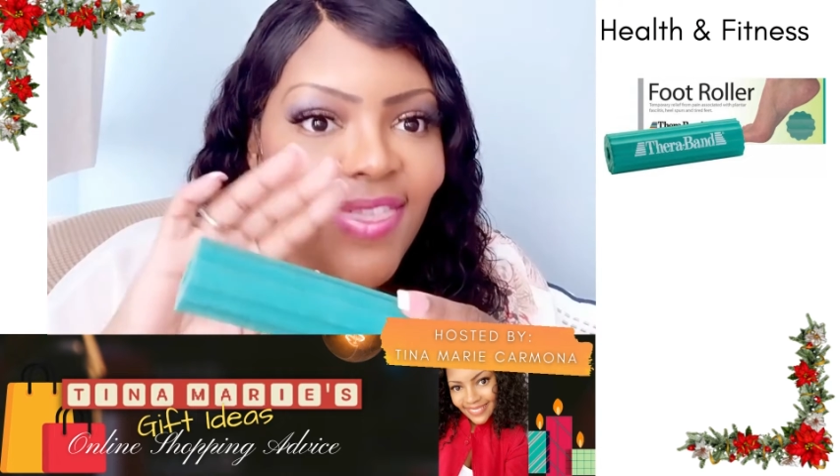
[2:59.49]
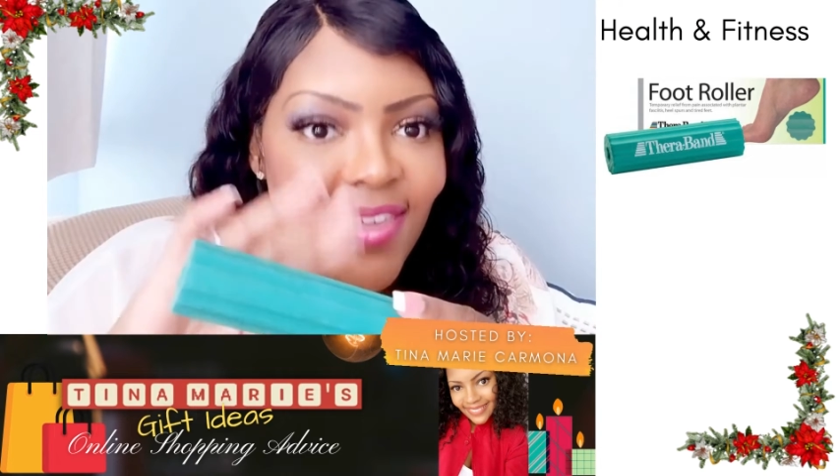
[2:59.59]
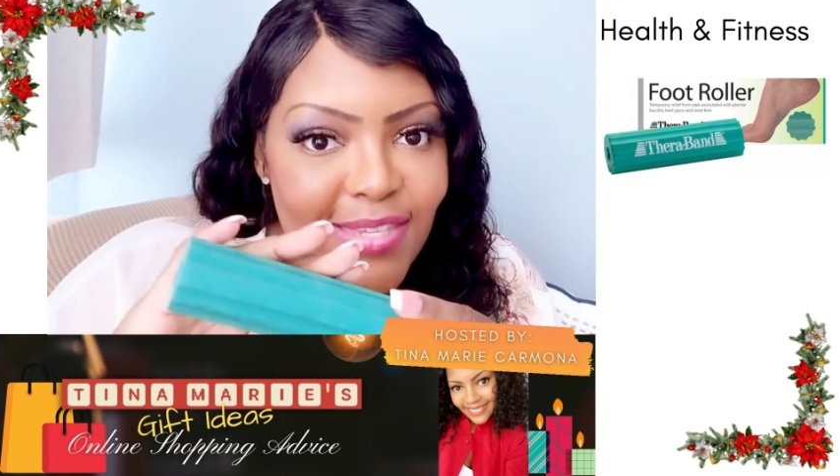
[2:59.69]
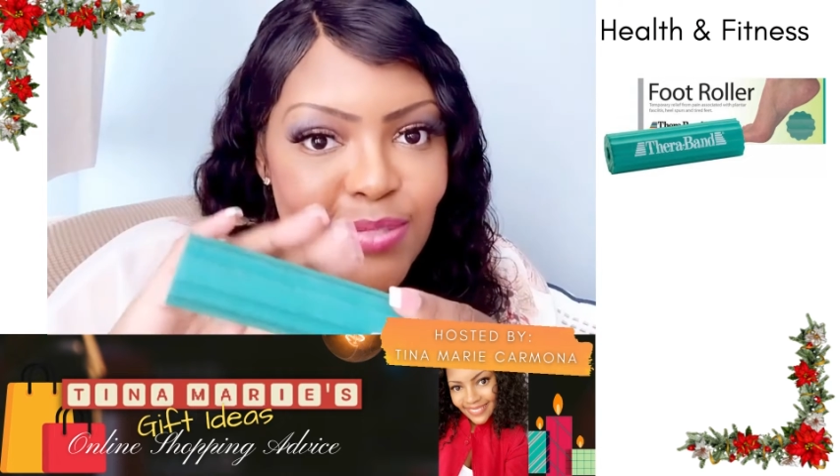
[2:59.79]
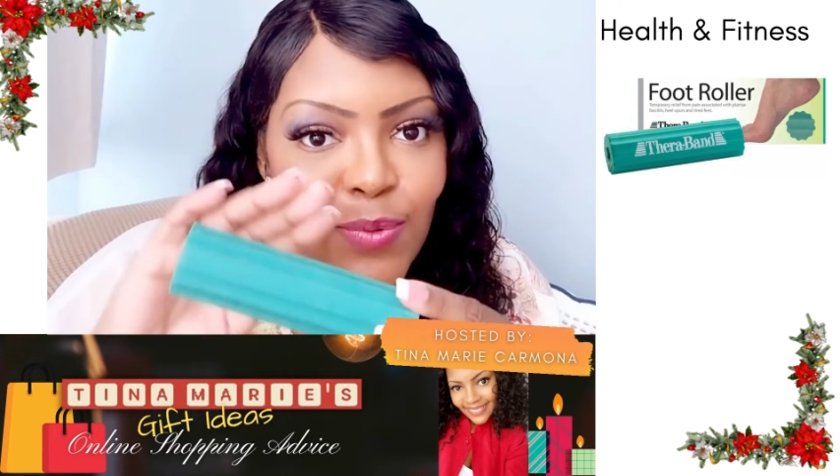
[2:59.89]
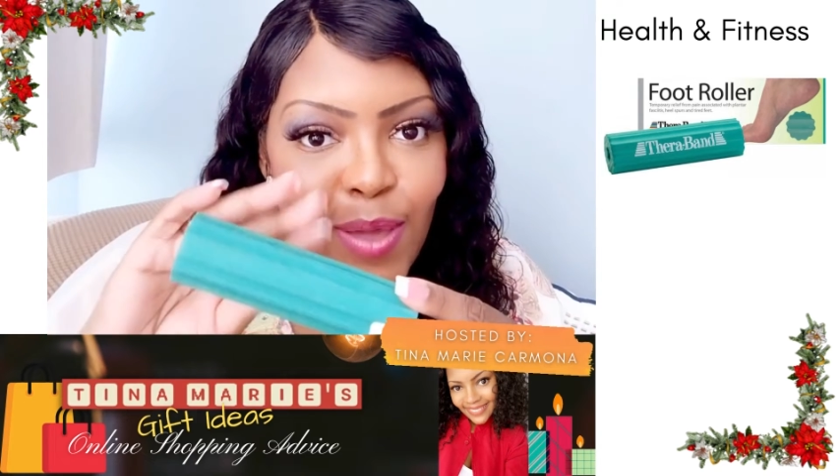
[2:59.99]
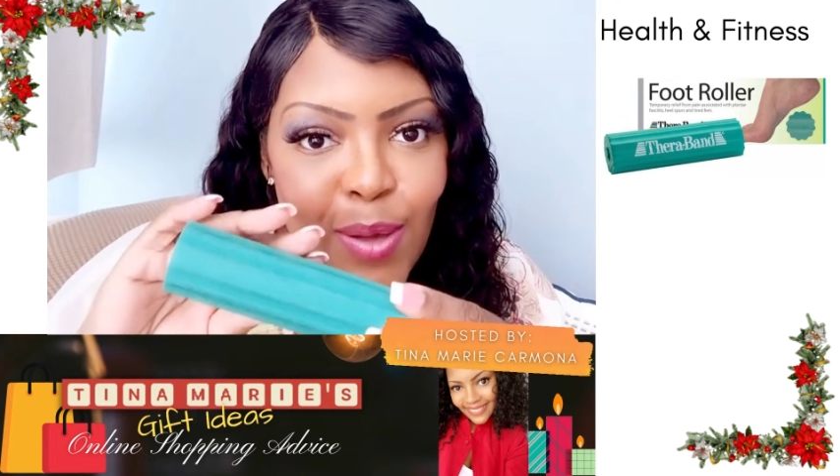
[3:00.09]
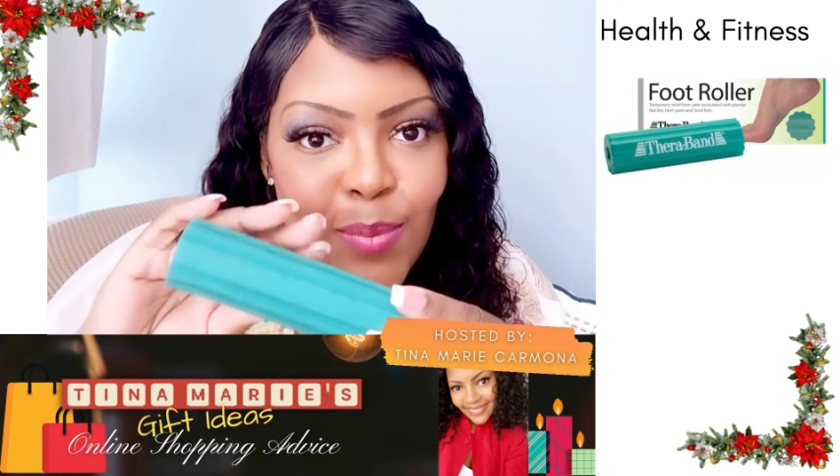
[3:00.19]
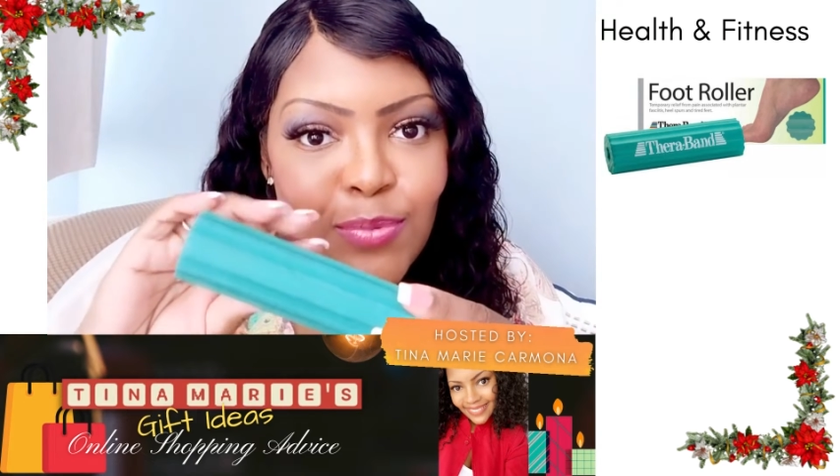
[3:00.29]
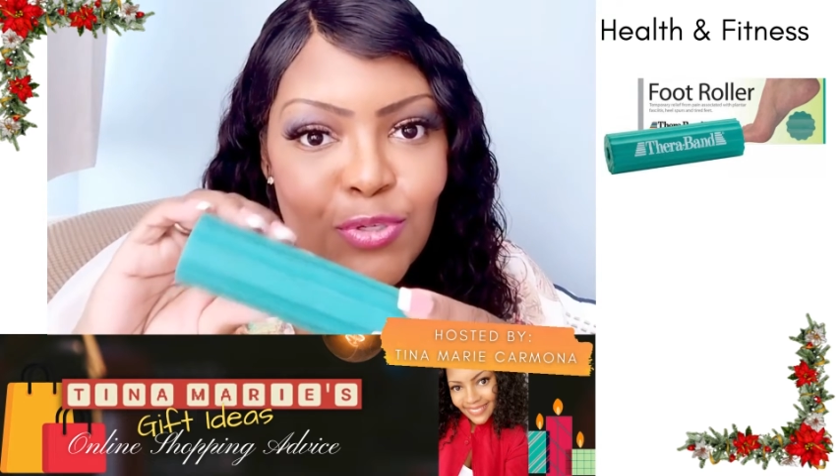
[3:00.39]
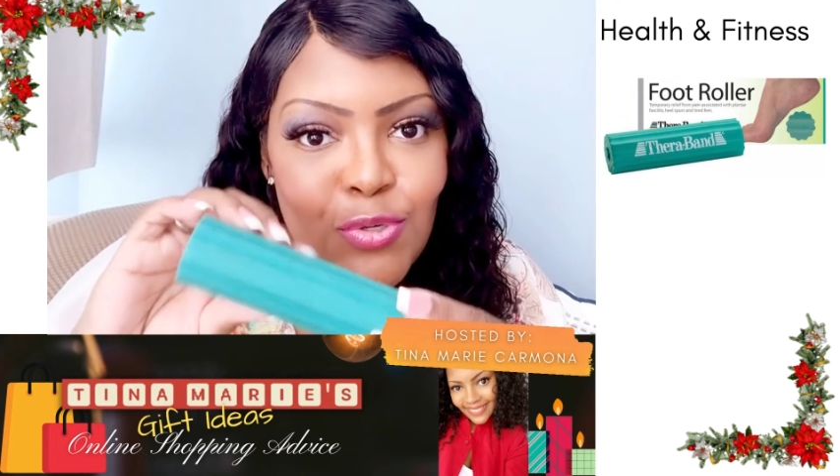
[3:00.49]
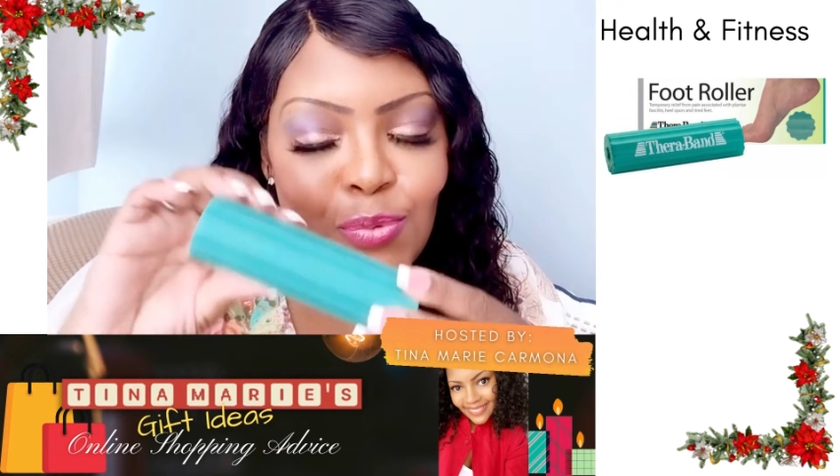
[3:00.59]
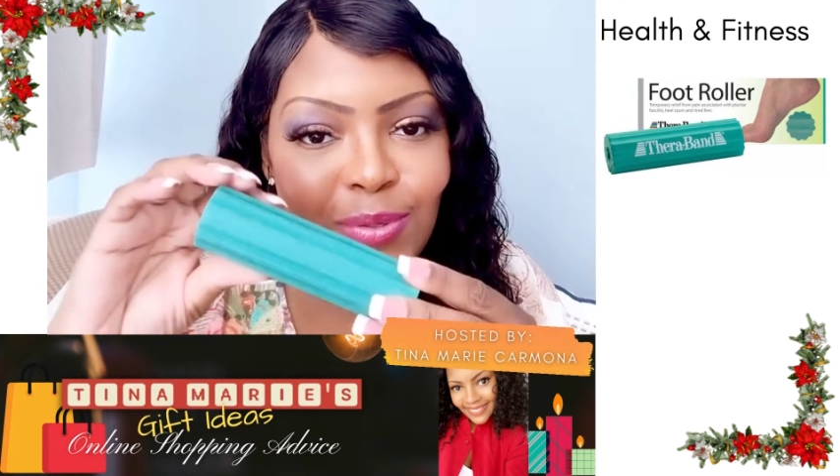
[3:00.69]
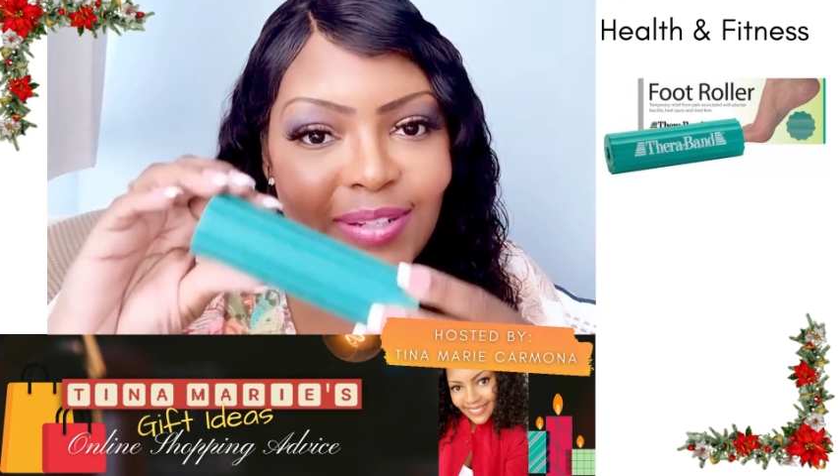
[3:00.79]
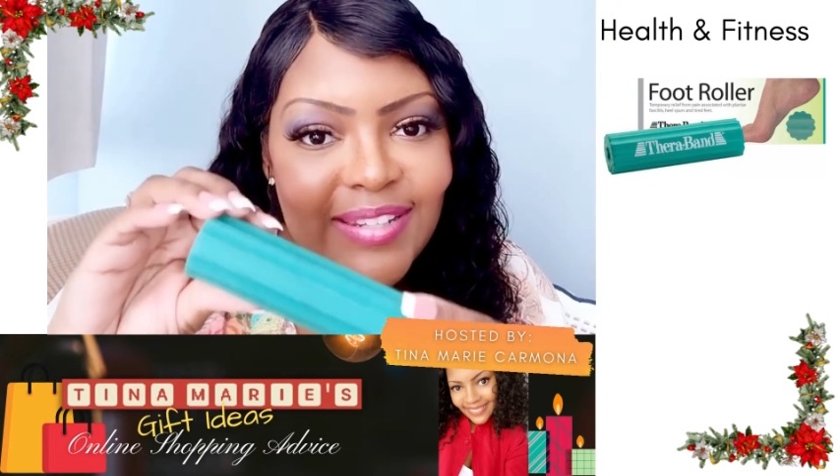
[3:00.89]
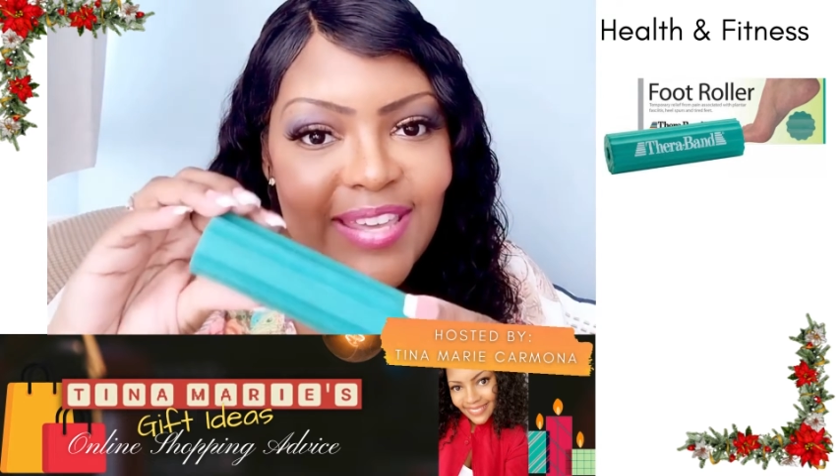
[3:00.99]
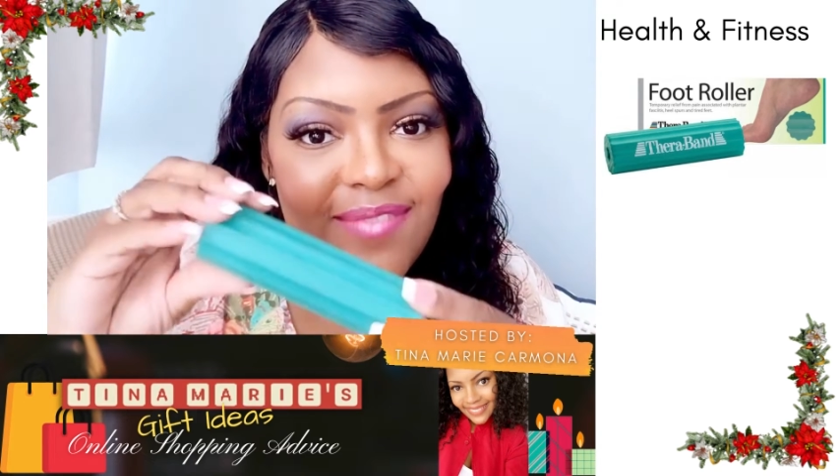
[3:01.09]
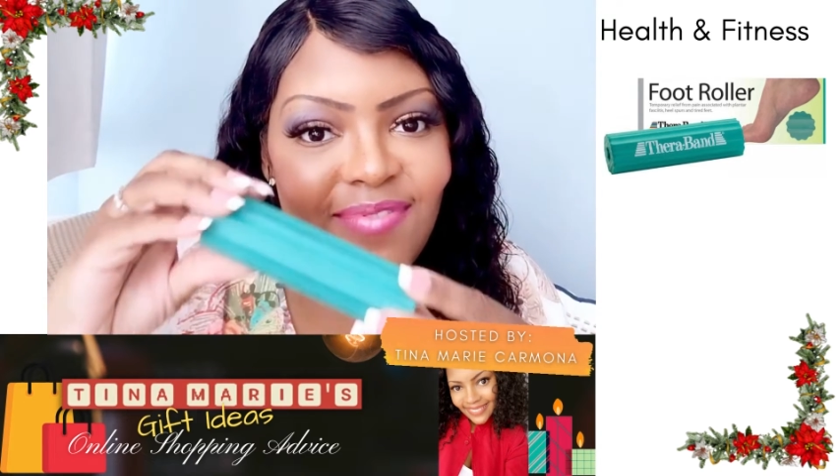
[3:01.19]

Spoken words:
This will help to relieve